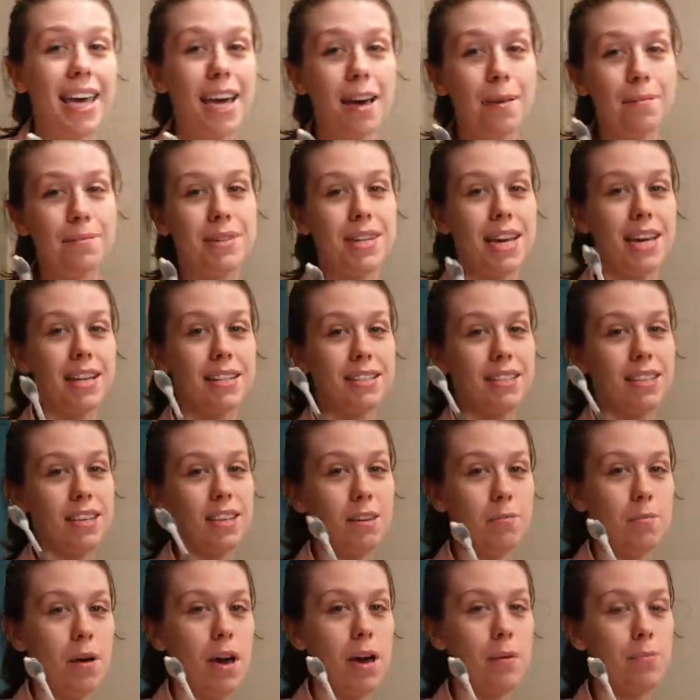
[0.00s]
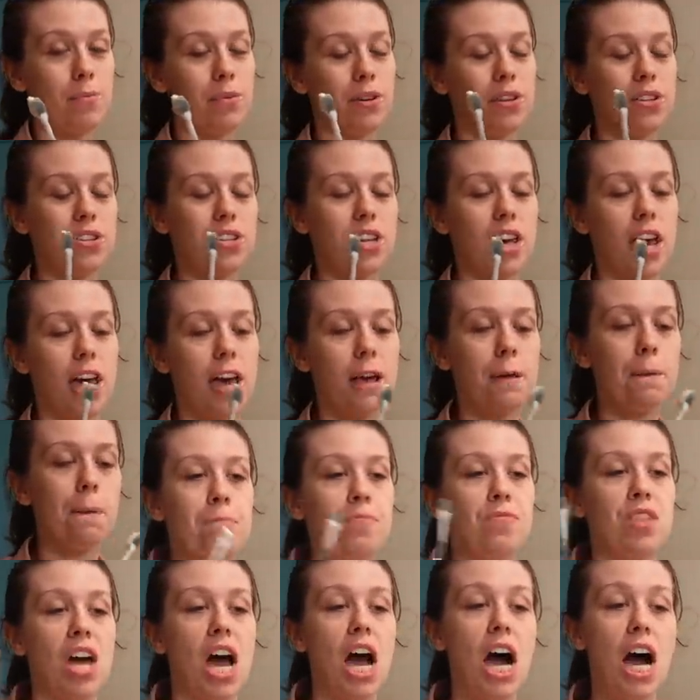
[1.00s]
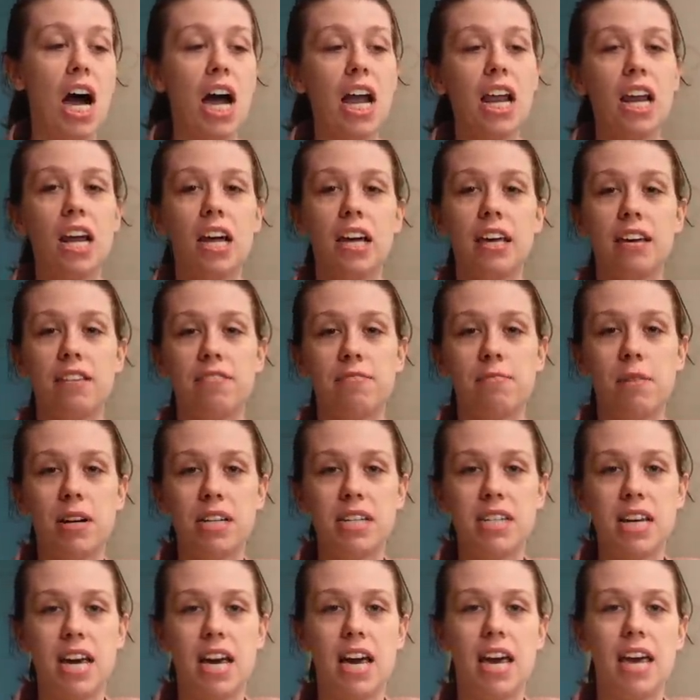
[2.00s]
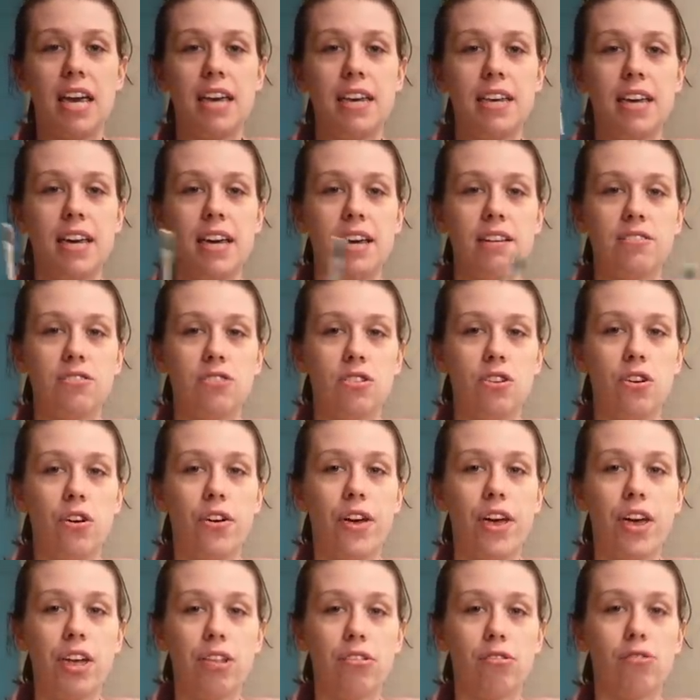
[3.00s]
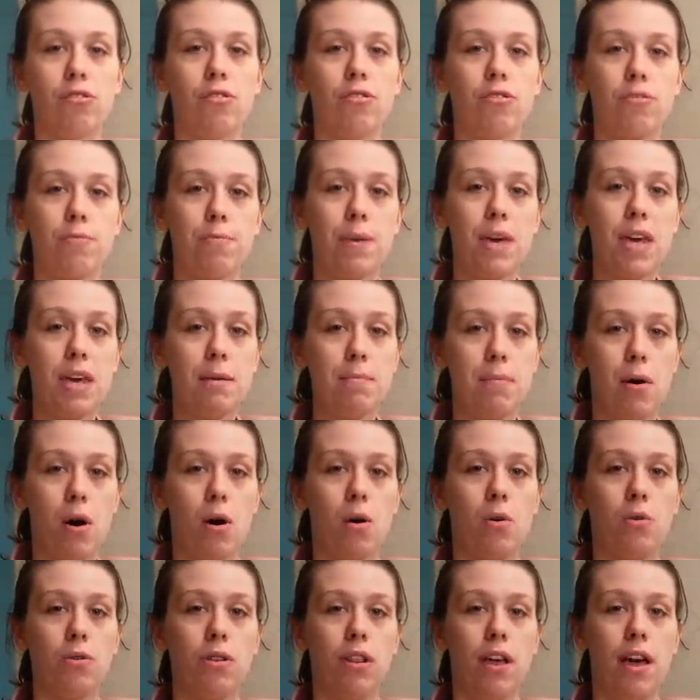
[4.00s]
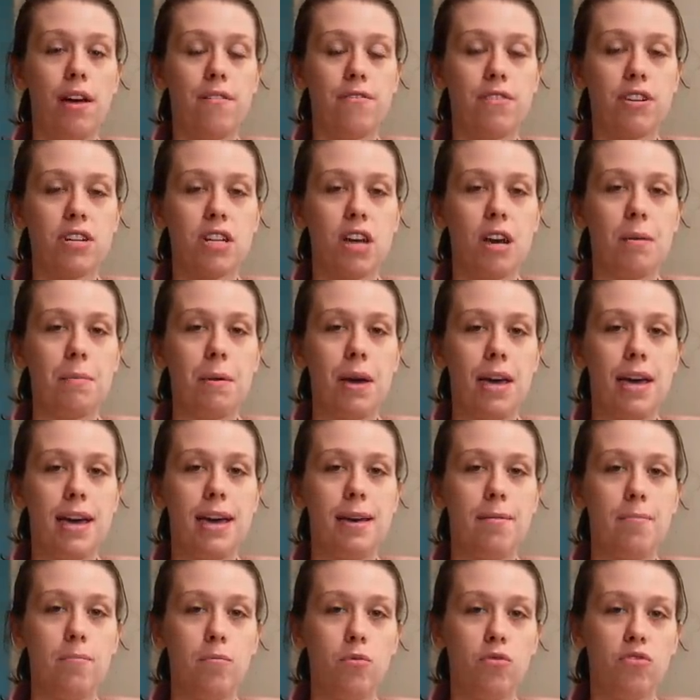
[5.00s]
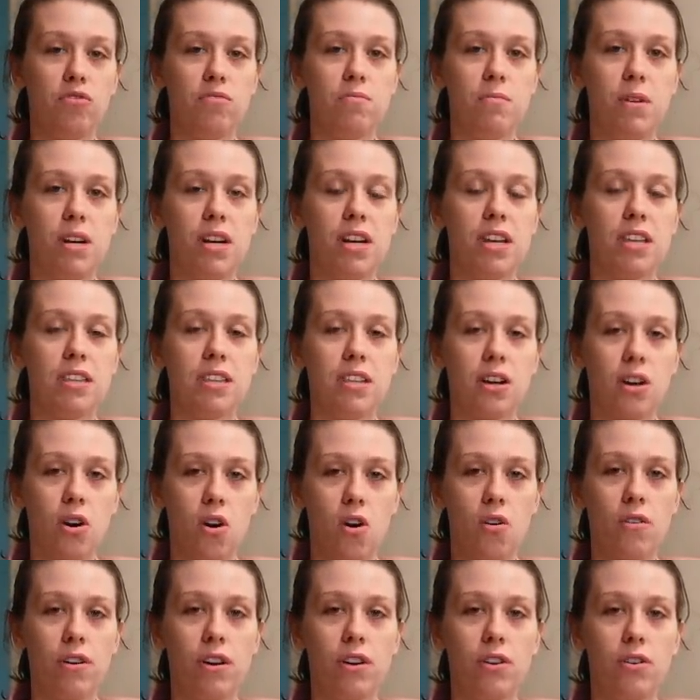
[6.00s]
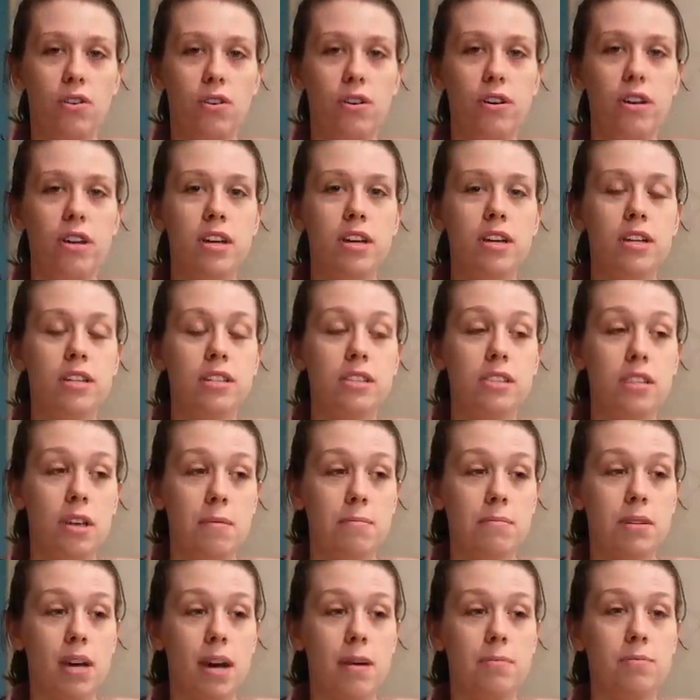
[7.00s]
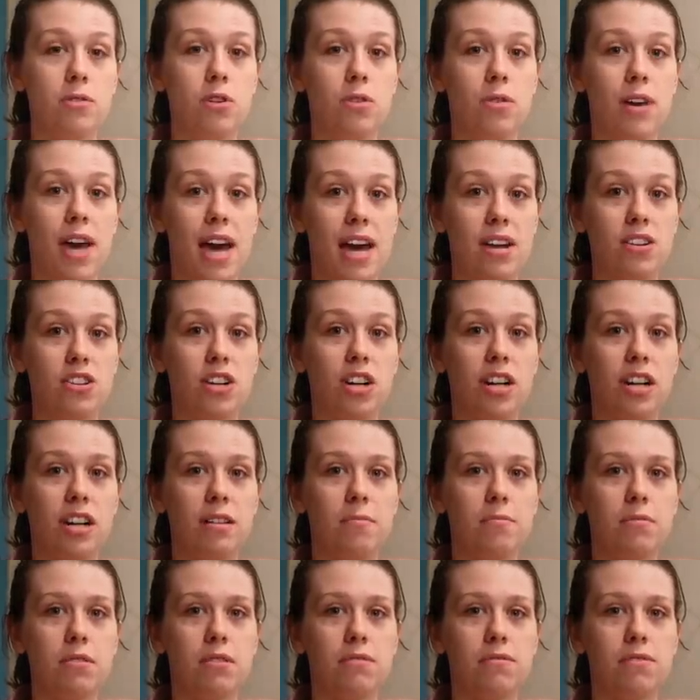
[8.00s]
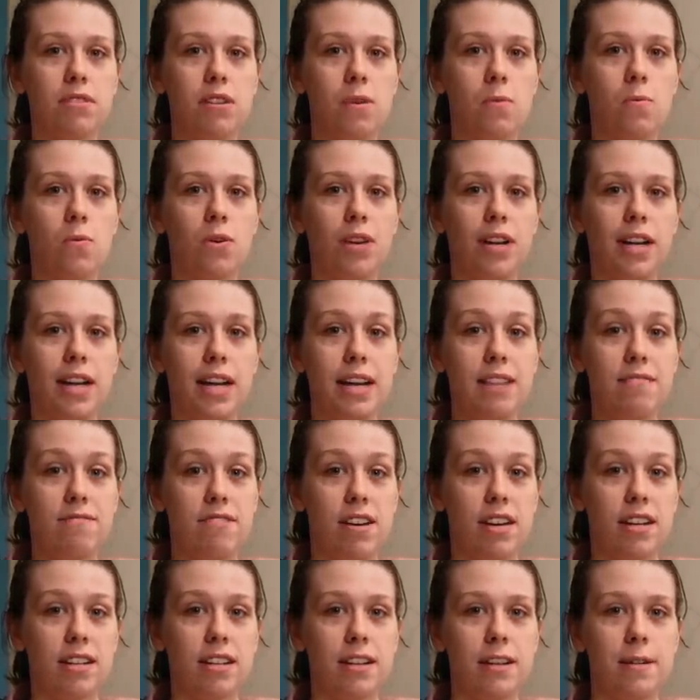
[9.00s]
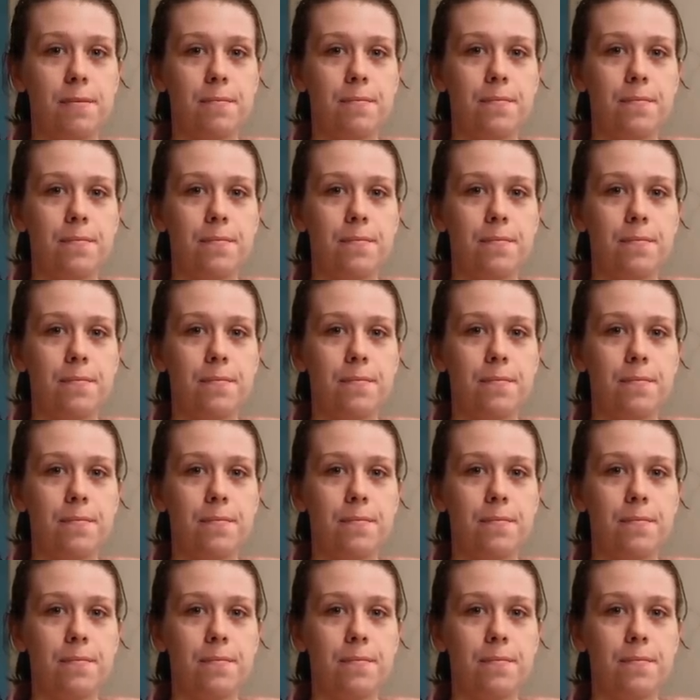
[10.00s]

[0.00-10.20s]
updates that you might appreciate. The highlight of my day is looking through the peephole every time I hear movement in the corridor. Sometimes you catch a glimpse of someone leaving,